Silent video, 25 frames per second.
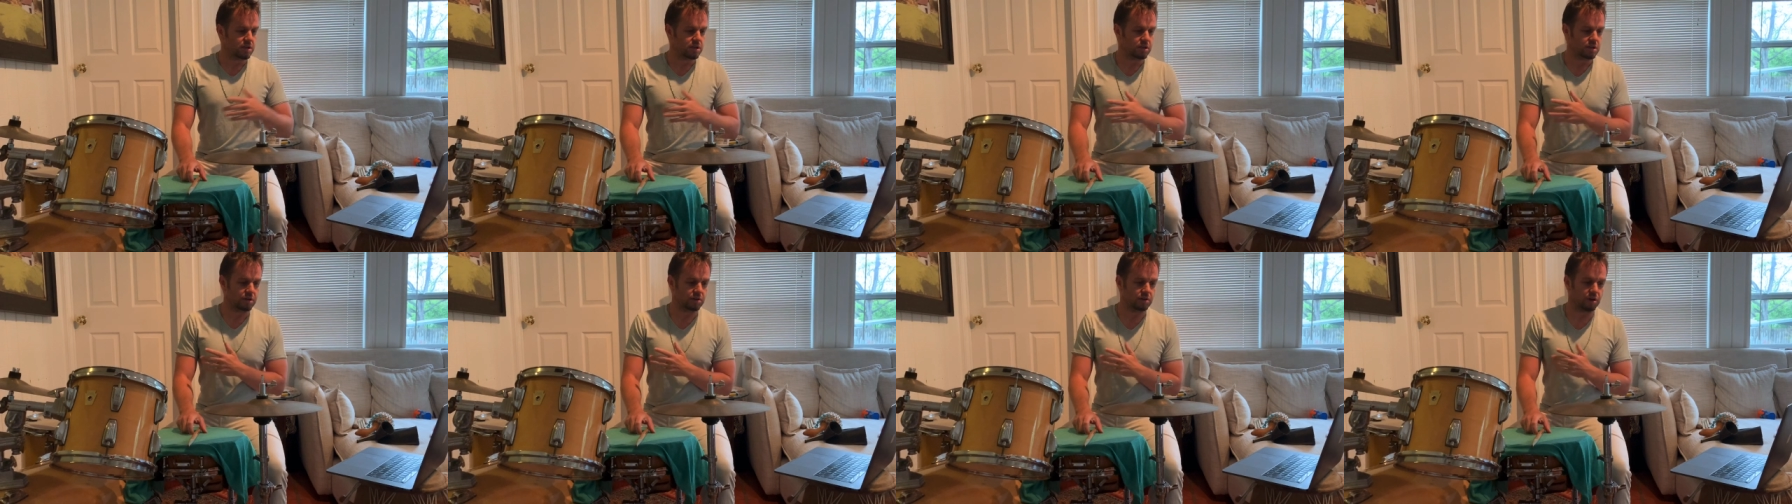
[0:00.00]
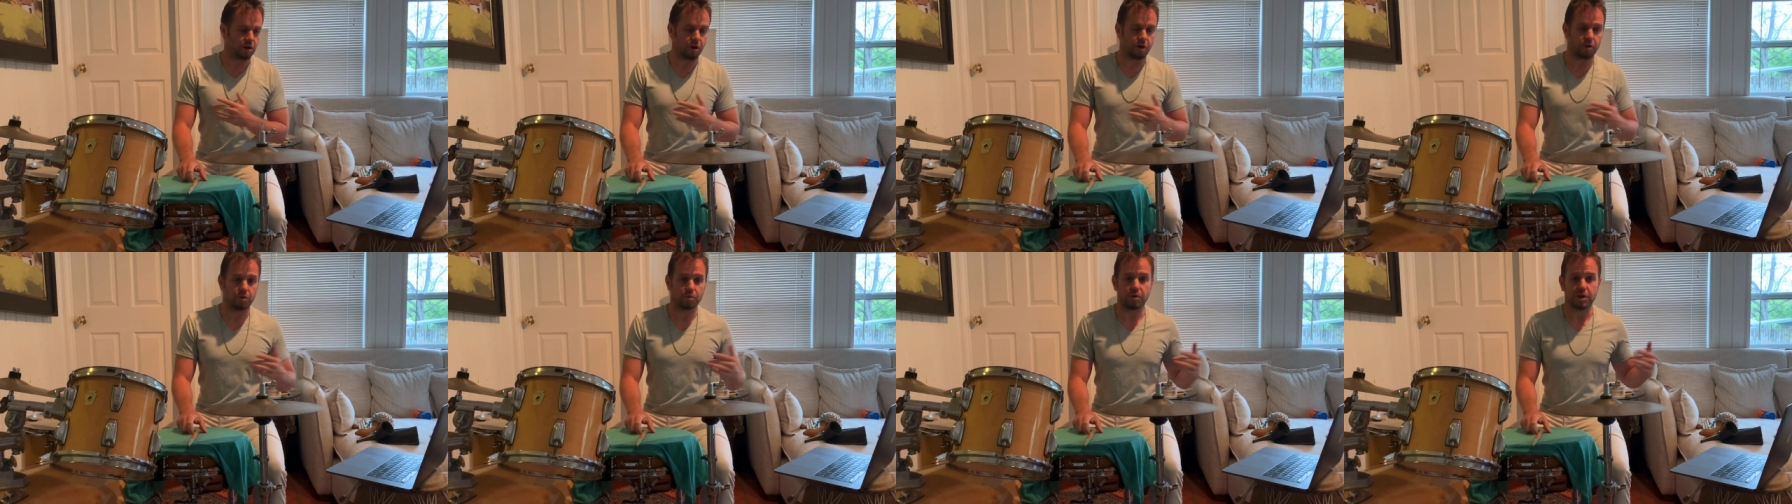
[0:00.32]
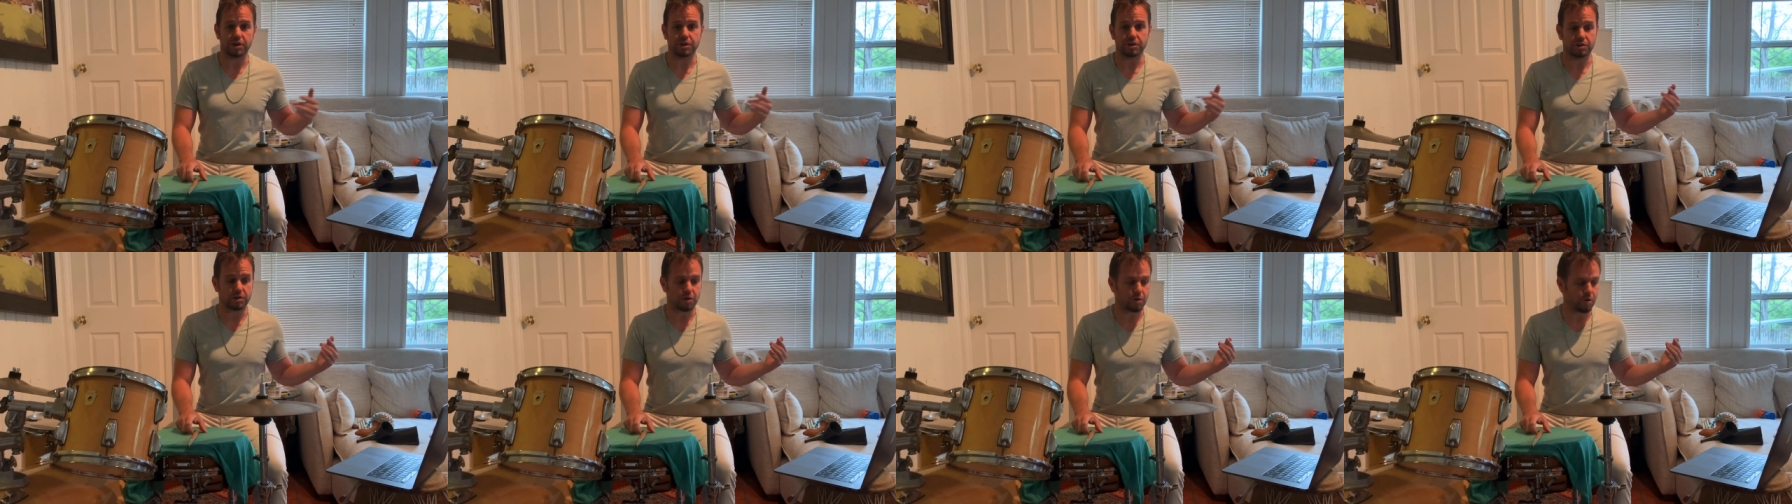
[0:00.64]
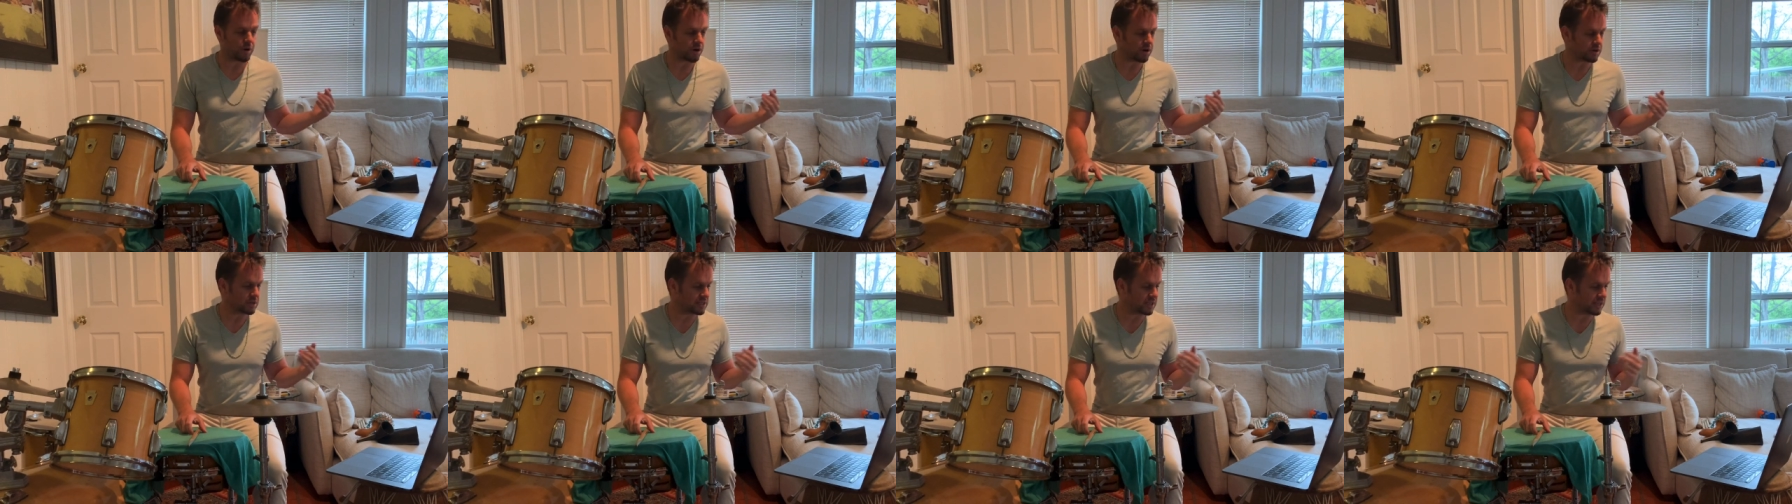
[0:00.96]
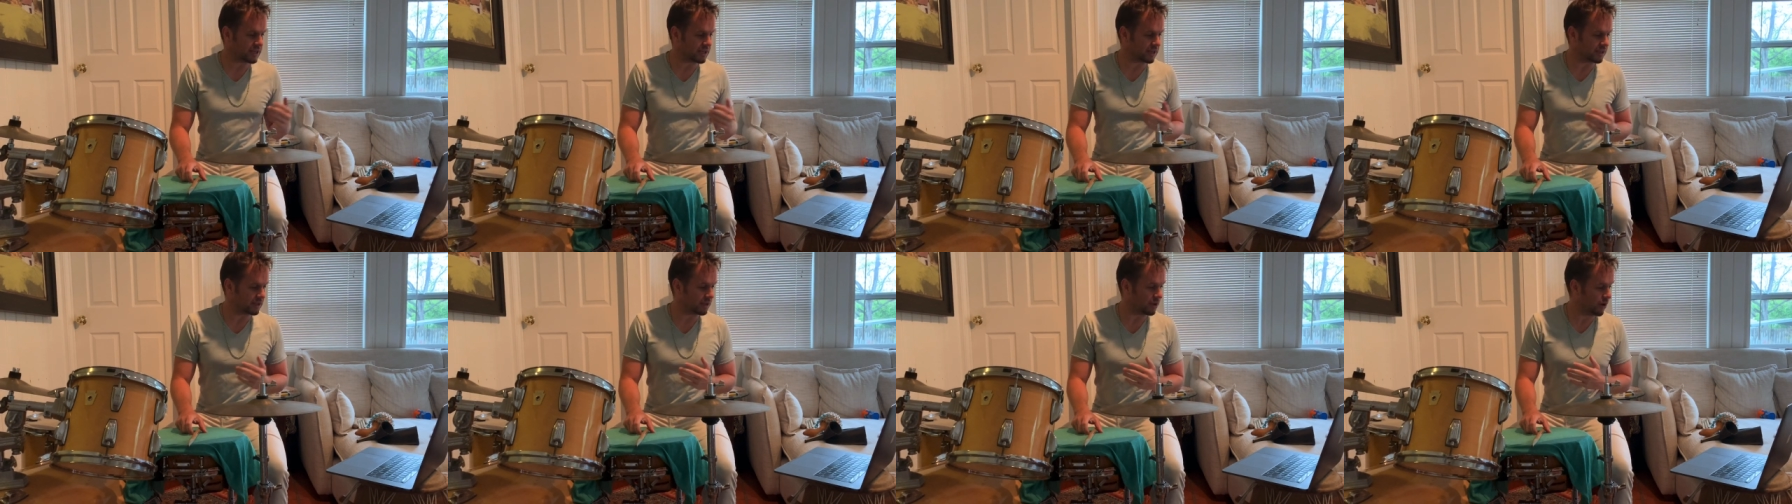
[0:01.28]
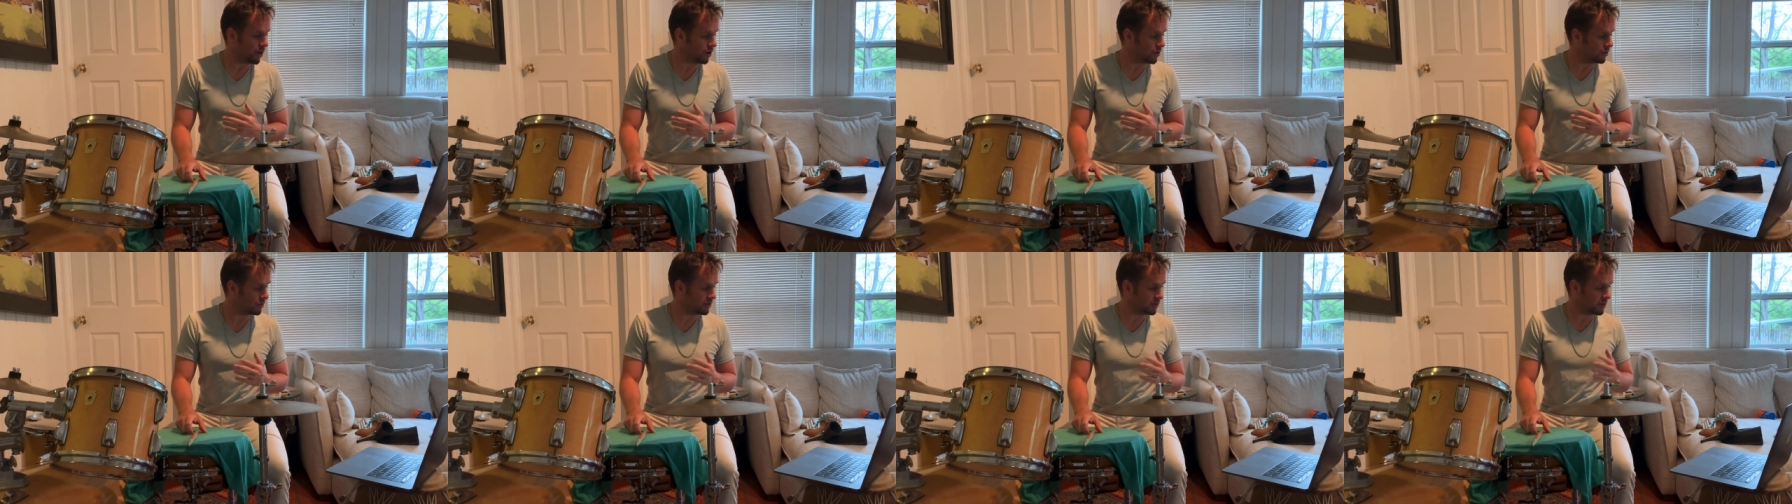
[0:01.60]
You know, when you're quarantined
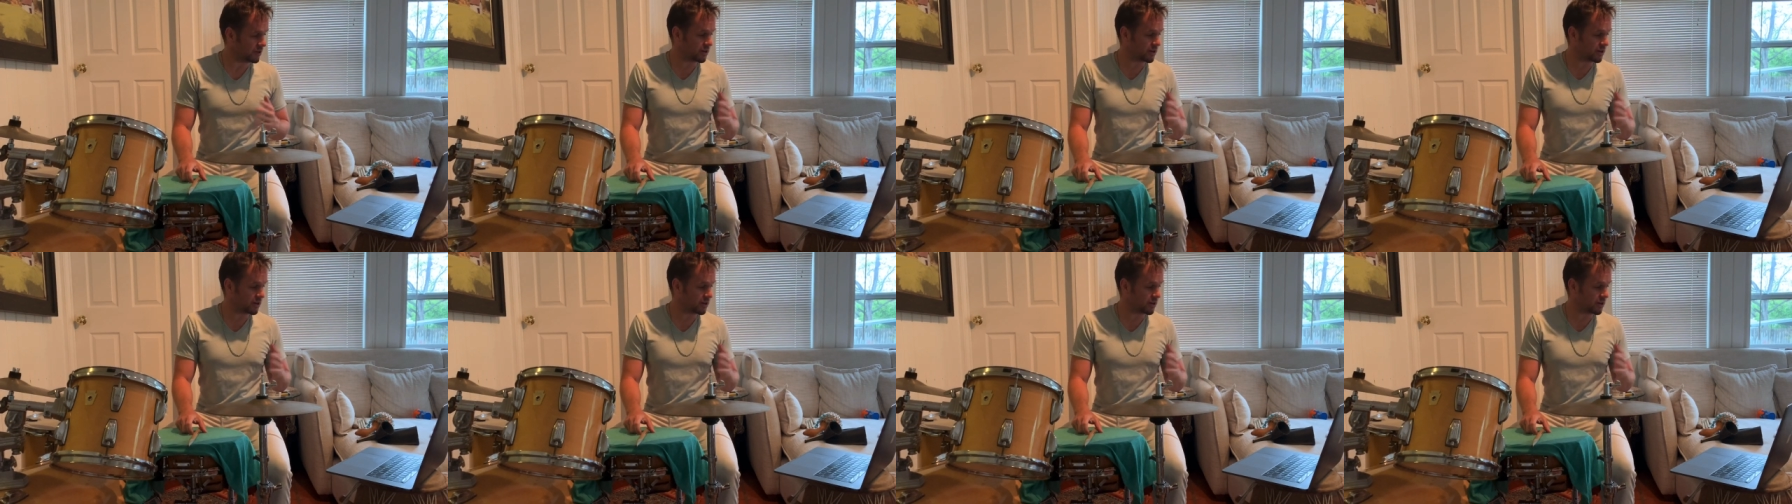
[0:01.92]
alone,